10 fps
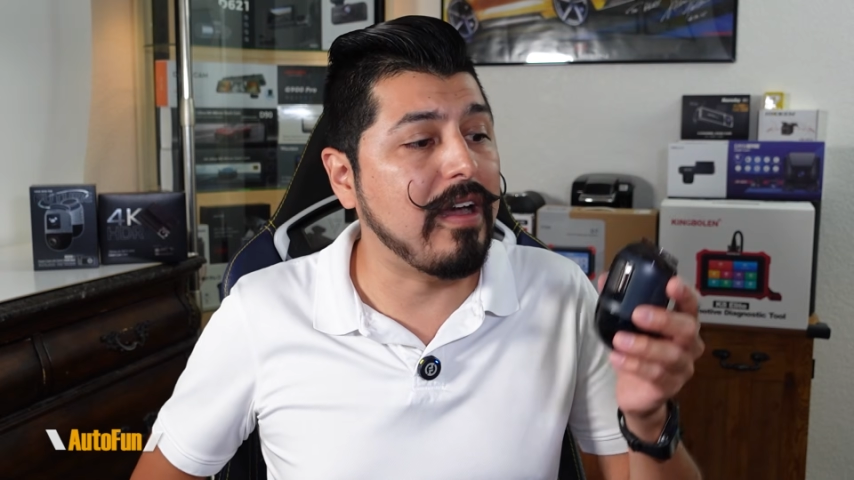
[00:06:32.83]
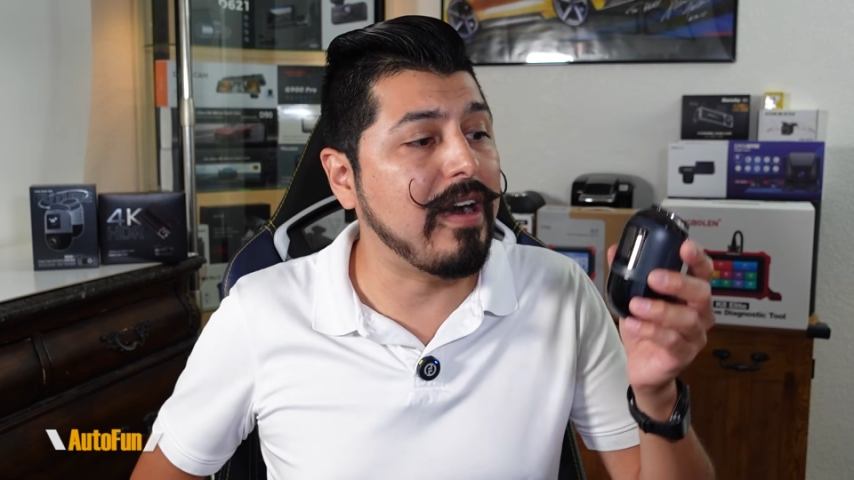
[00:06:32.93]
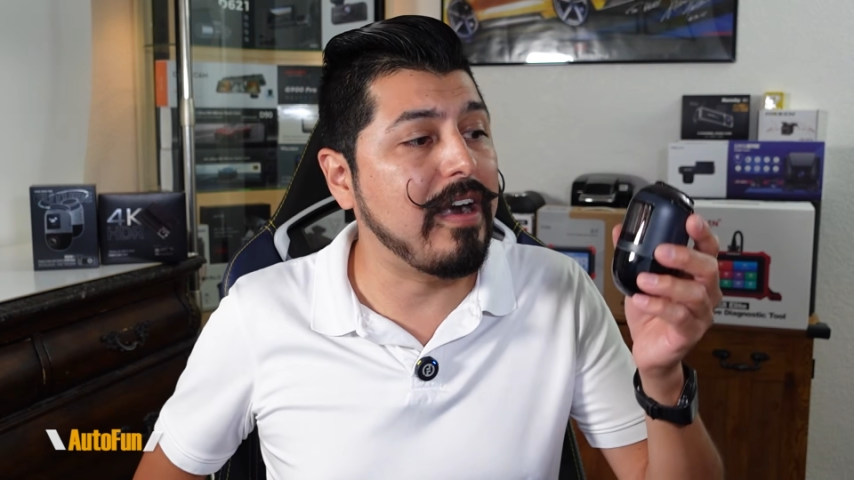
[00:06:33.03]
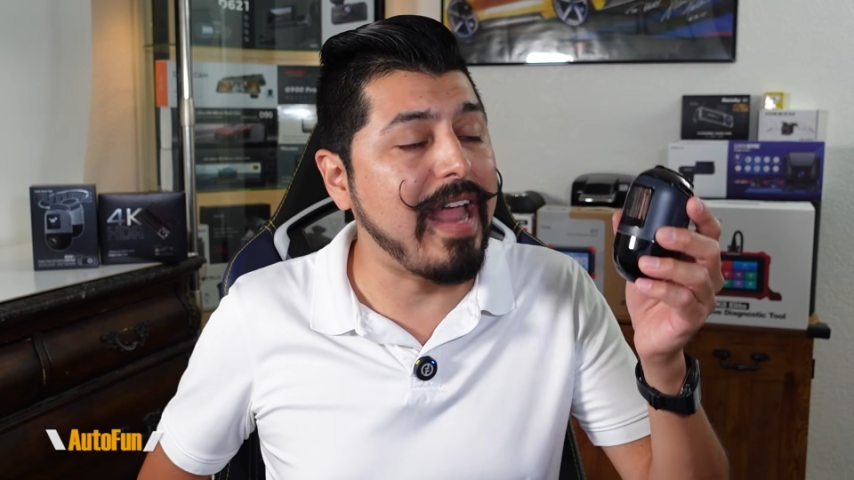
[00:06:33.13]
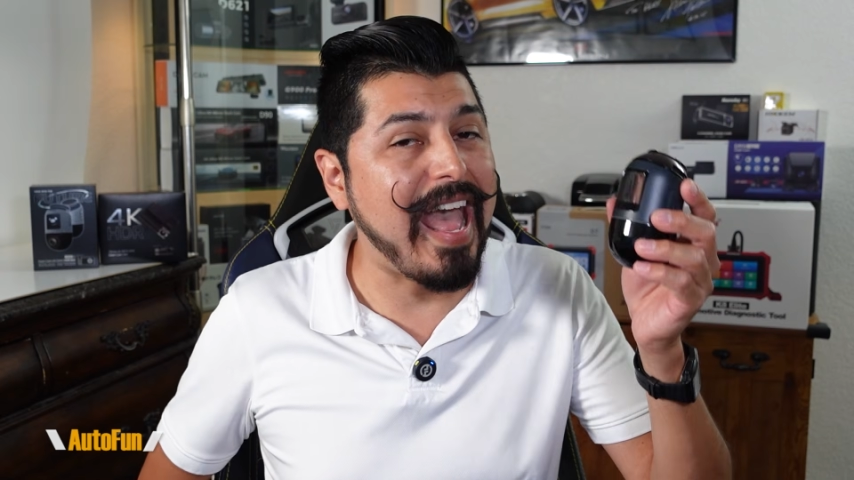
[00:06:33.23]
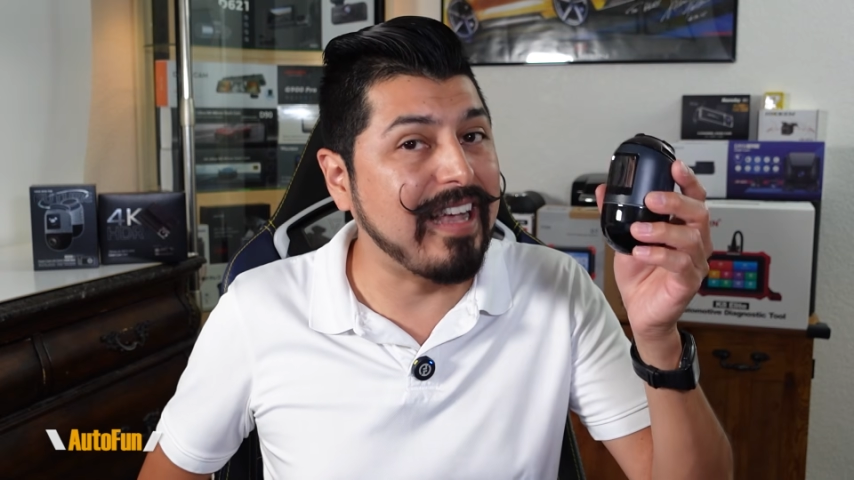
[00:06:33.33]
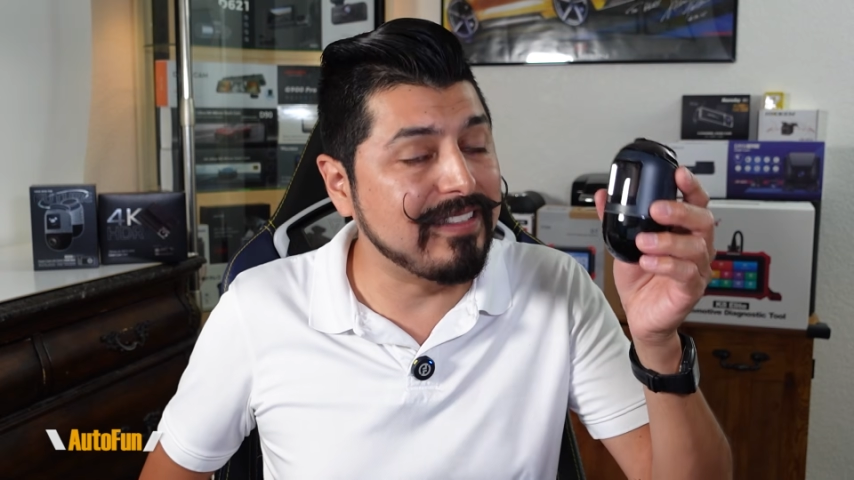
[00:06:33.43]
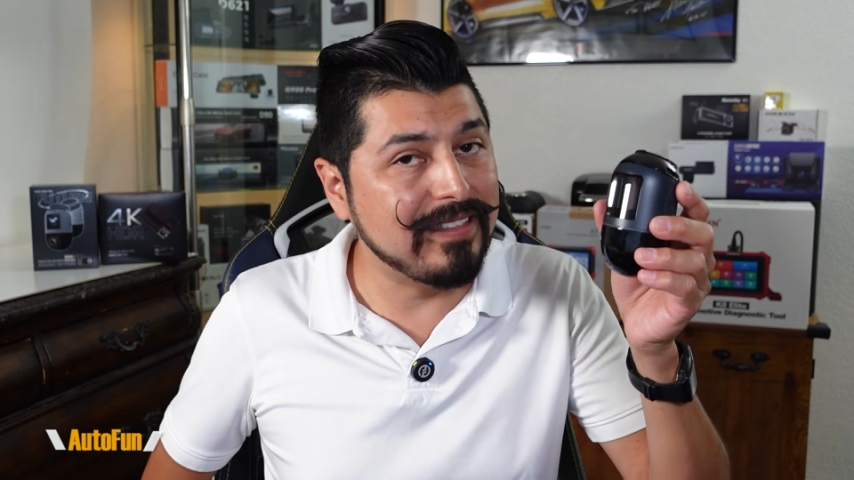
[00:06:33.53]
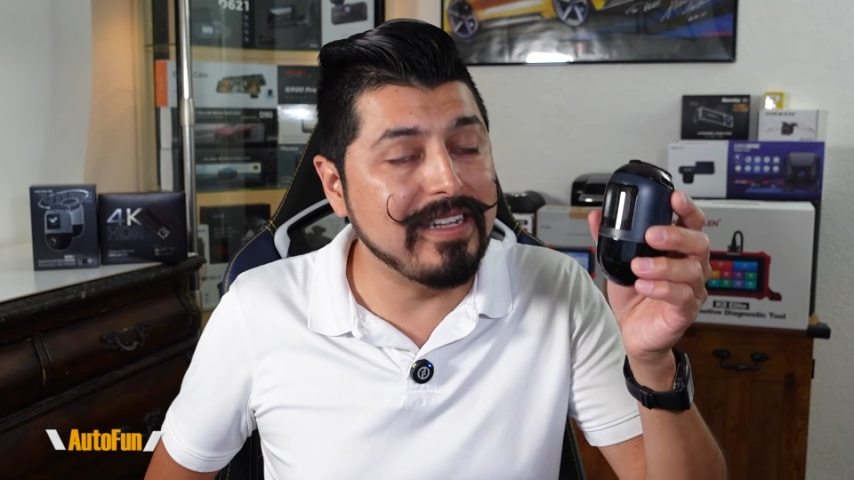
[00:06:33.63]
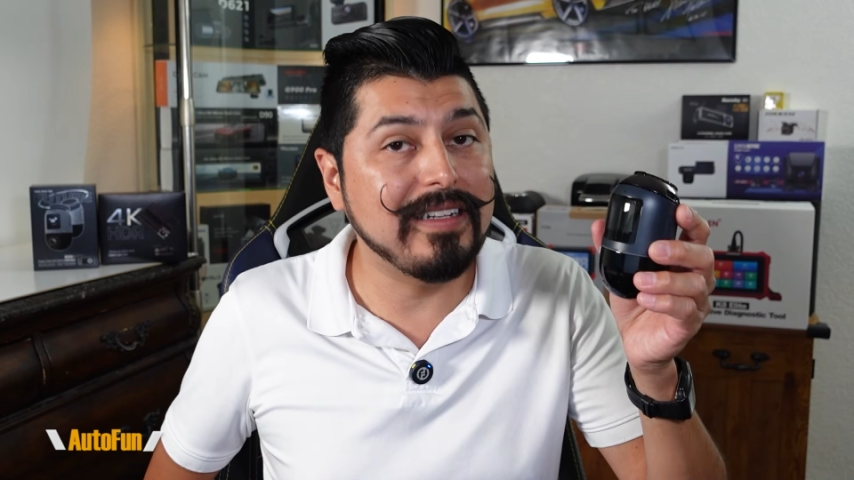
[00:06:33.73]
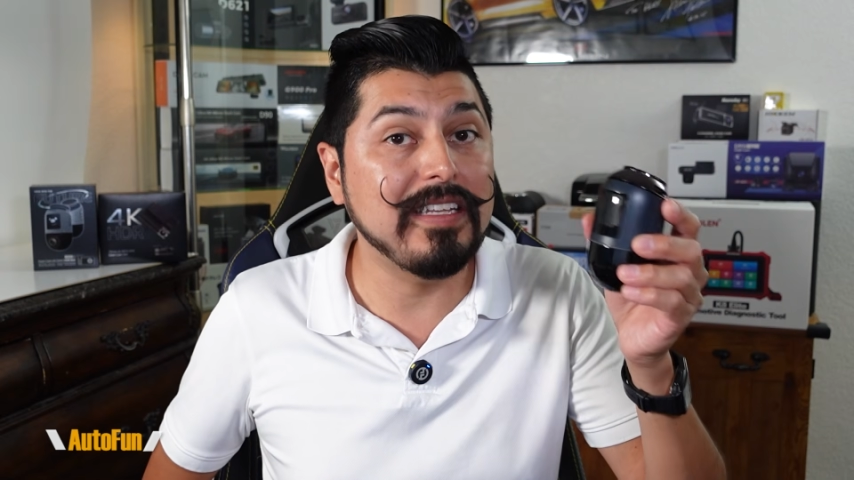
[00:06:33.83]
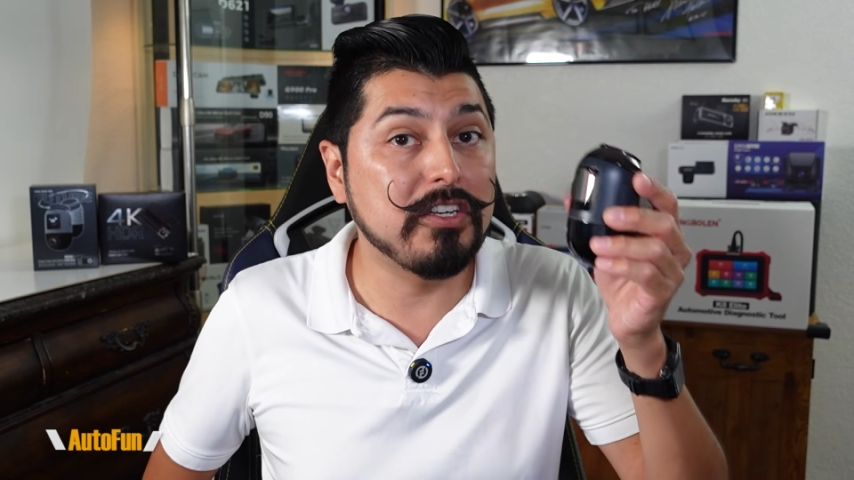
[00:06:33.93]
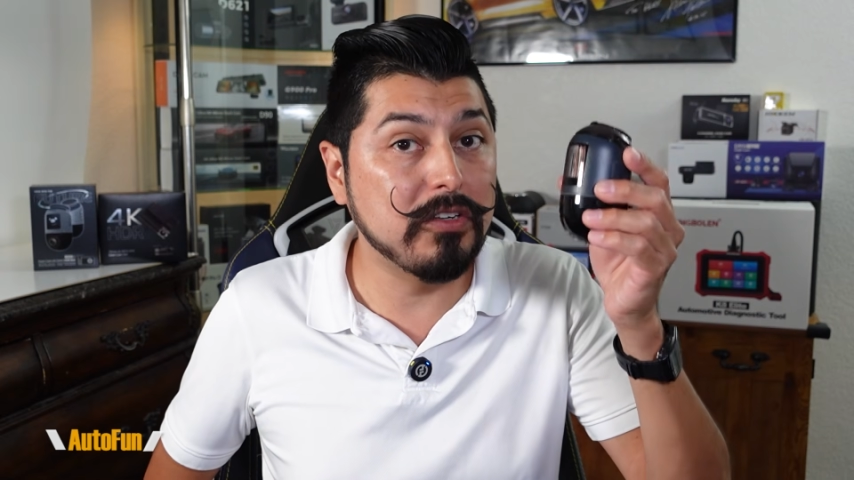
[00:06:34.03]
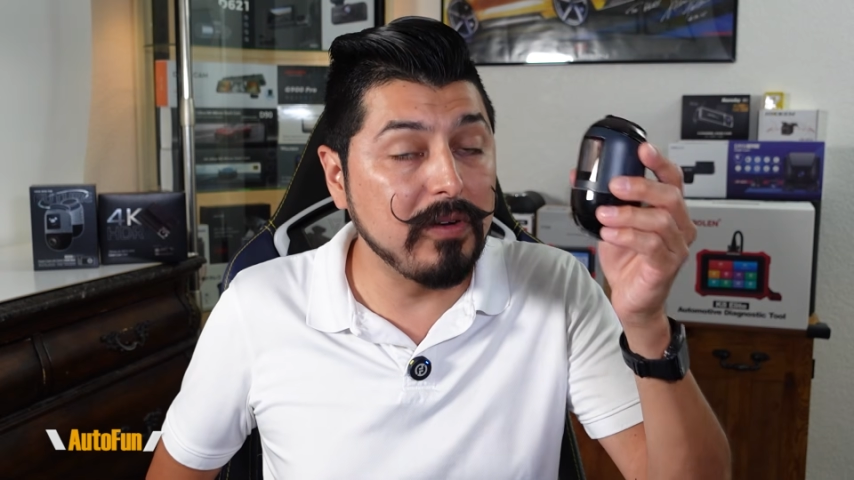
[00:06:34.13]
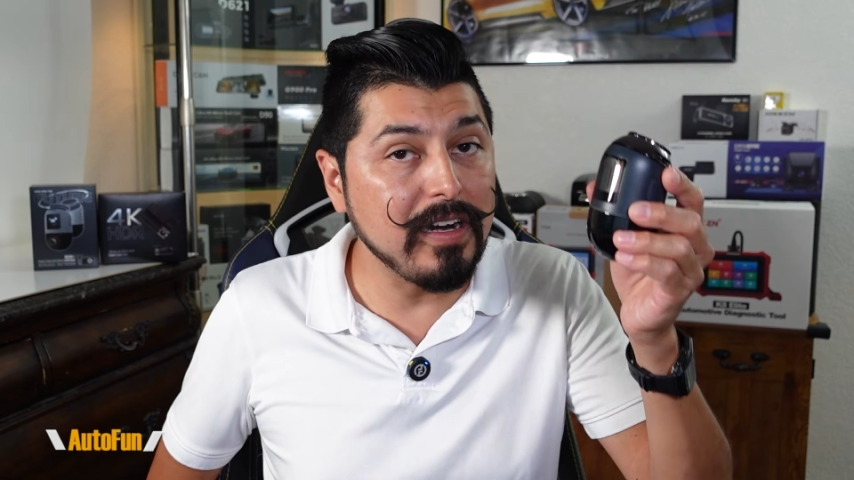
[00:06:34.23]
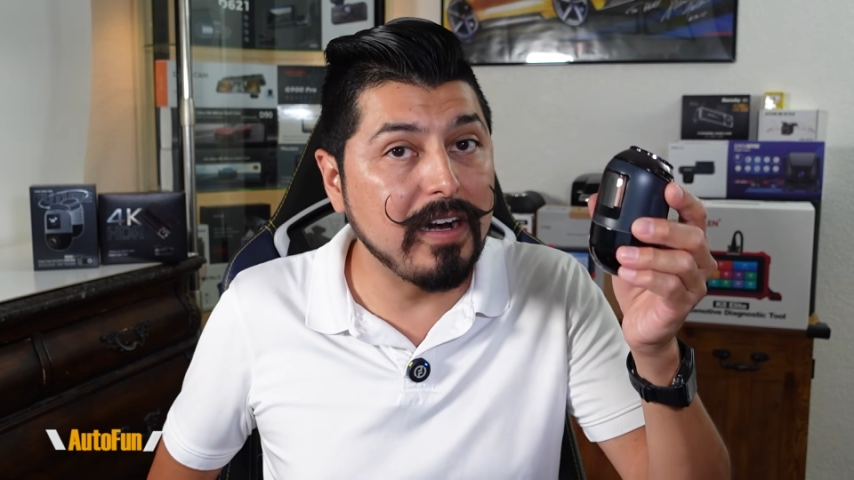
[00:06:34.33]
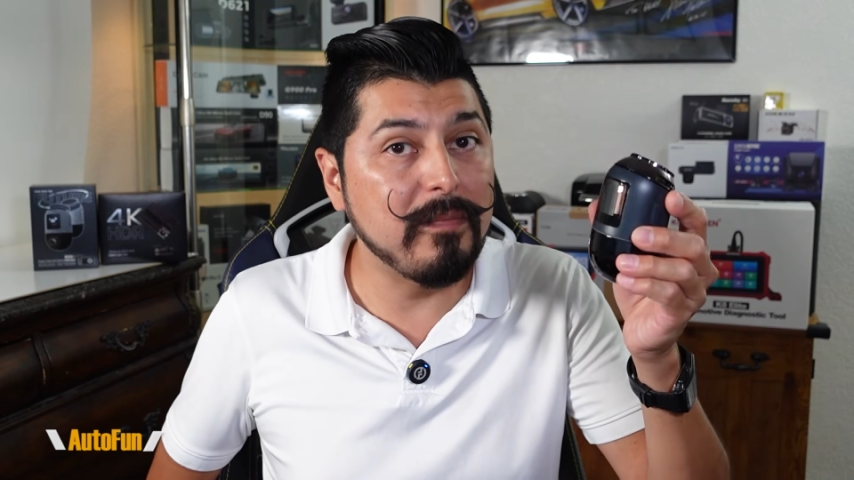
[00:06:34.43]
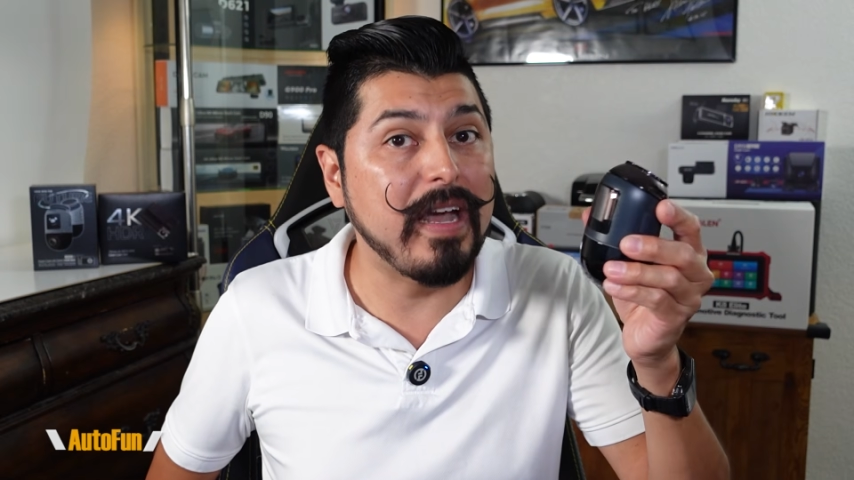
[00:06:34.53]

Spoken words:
are accidentally triggered